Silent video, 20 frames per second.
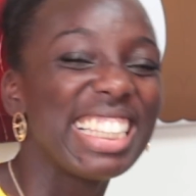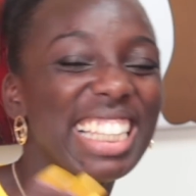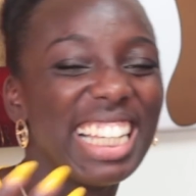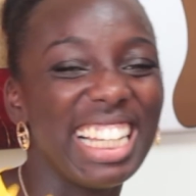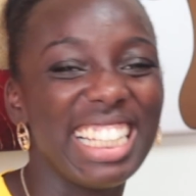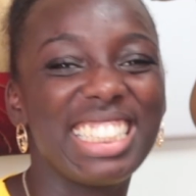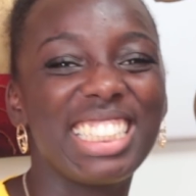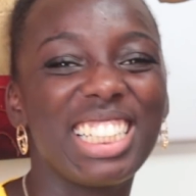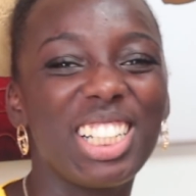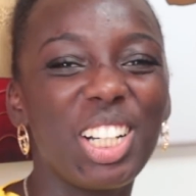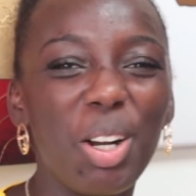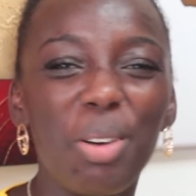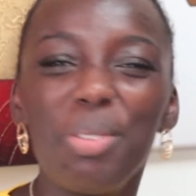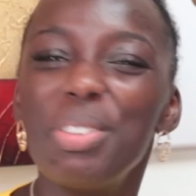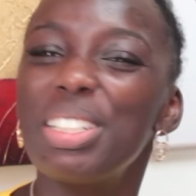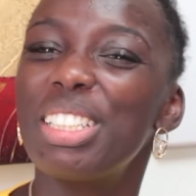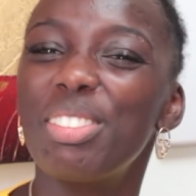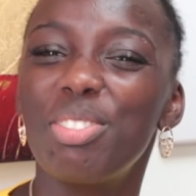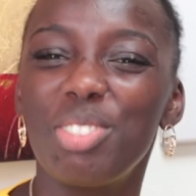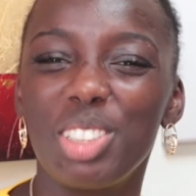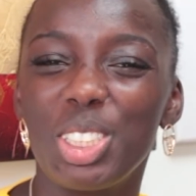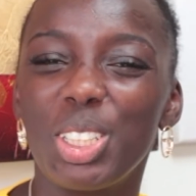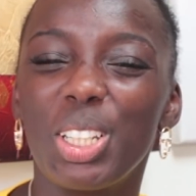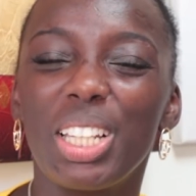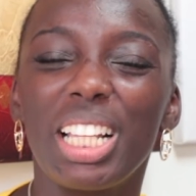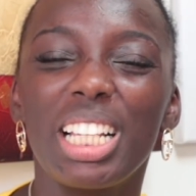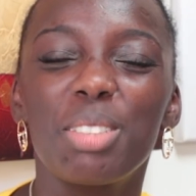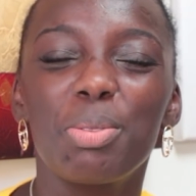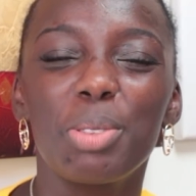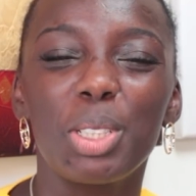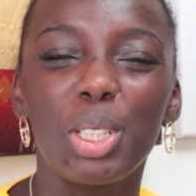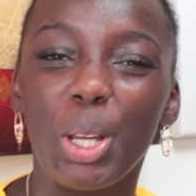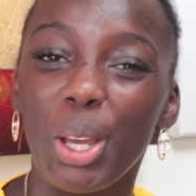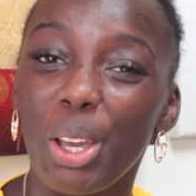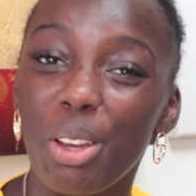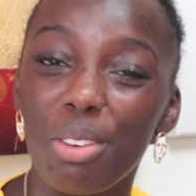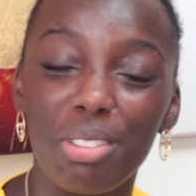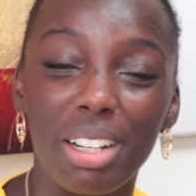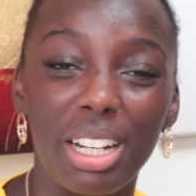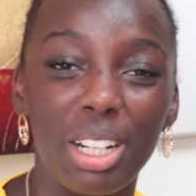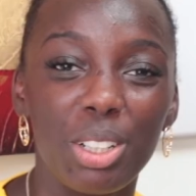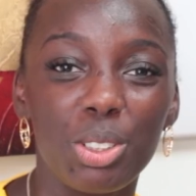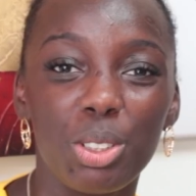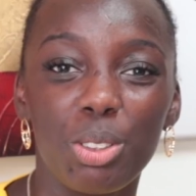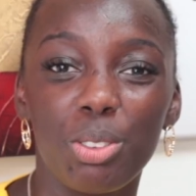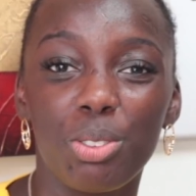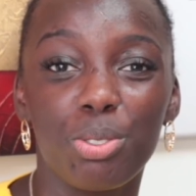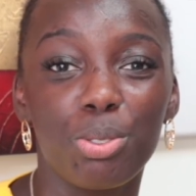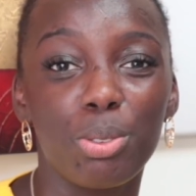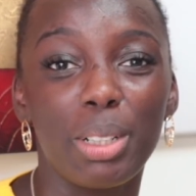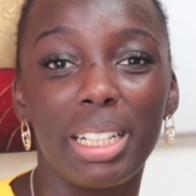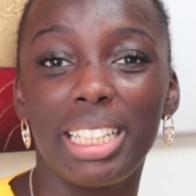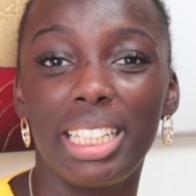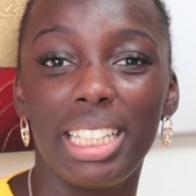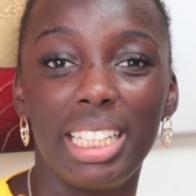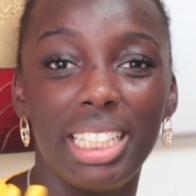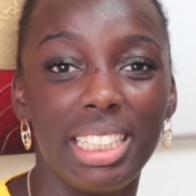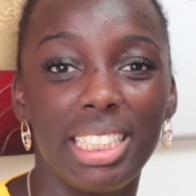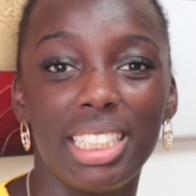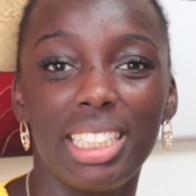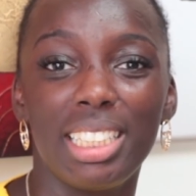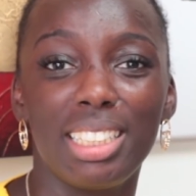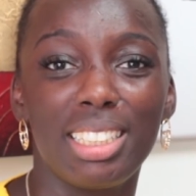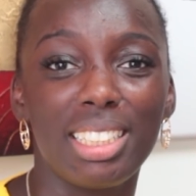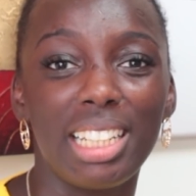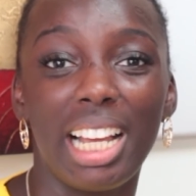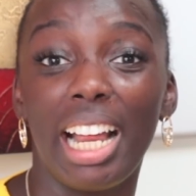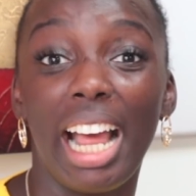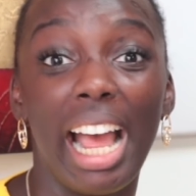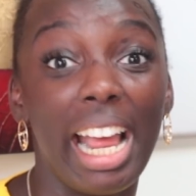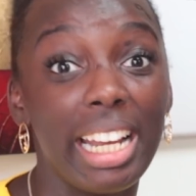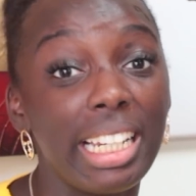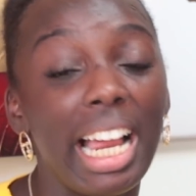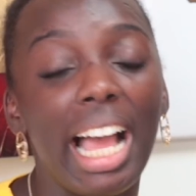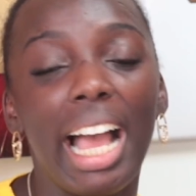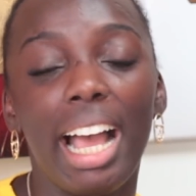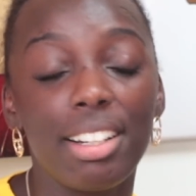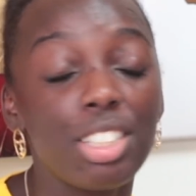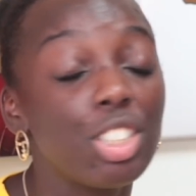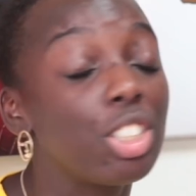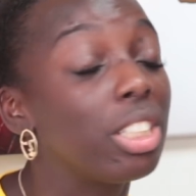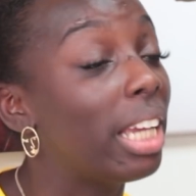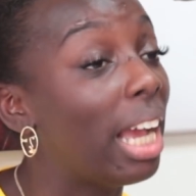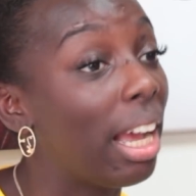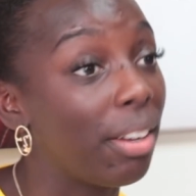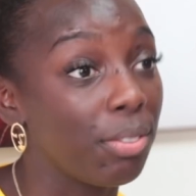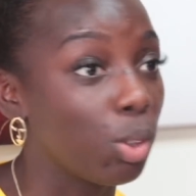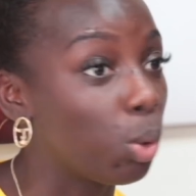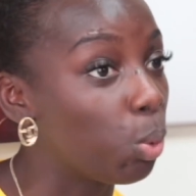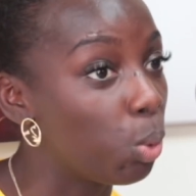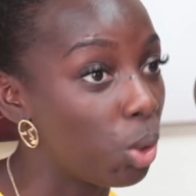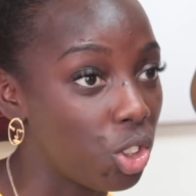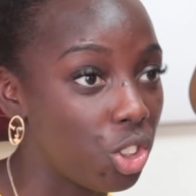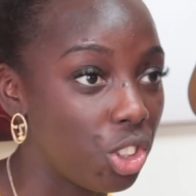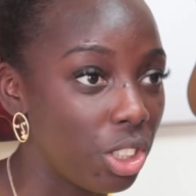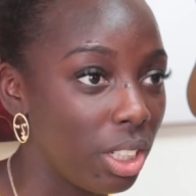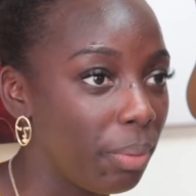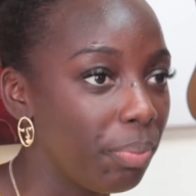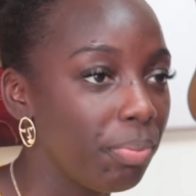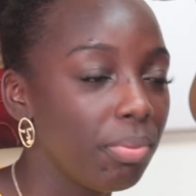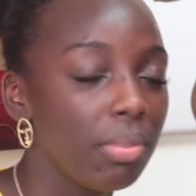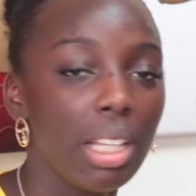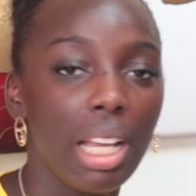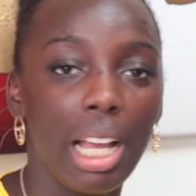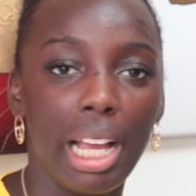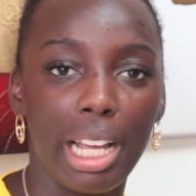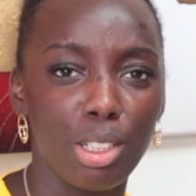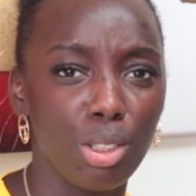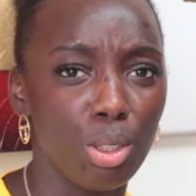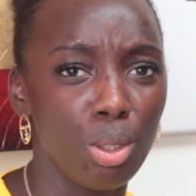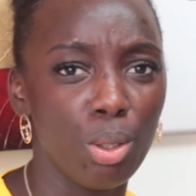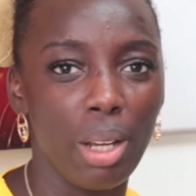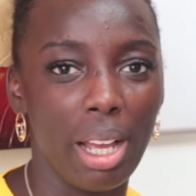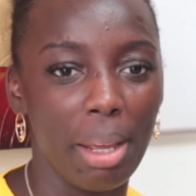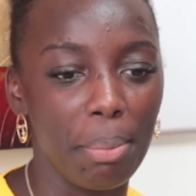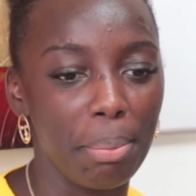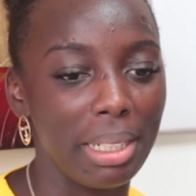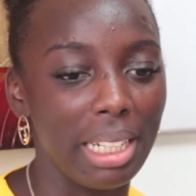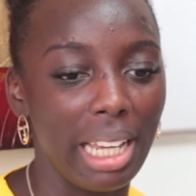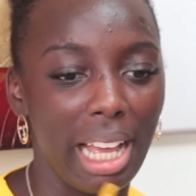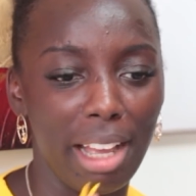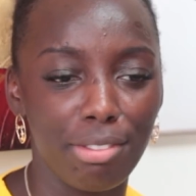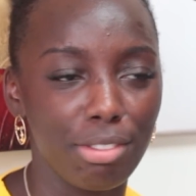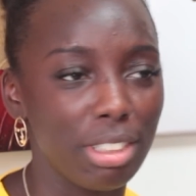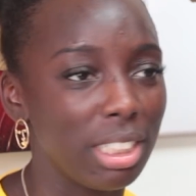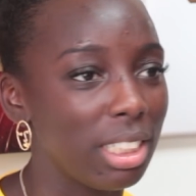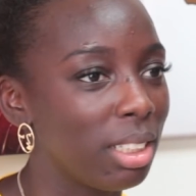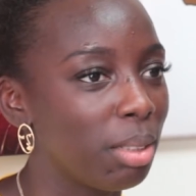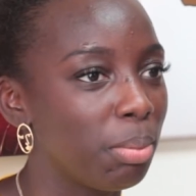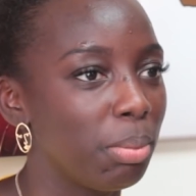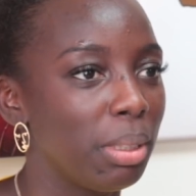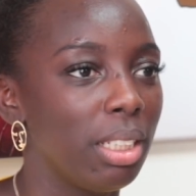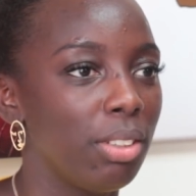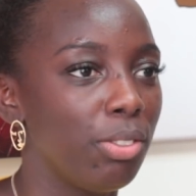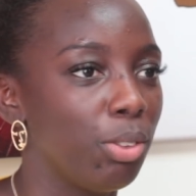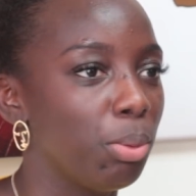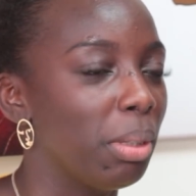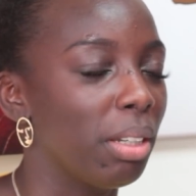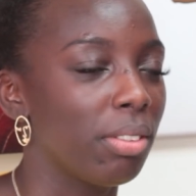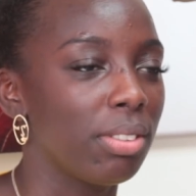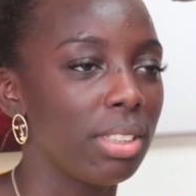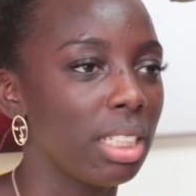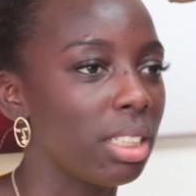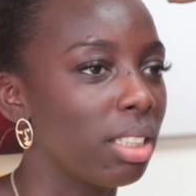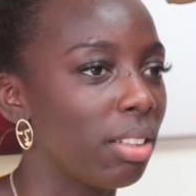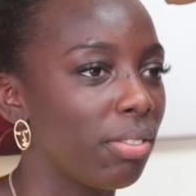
There's a comedy video that's been going around of when he did. I, I actually have not watched it. I know I be, have reason to believe you may have said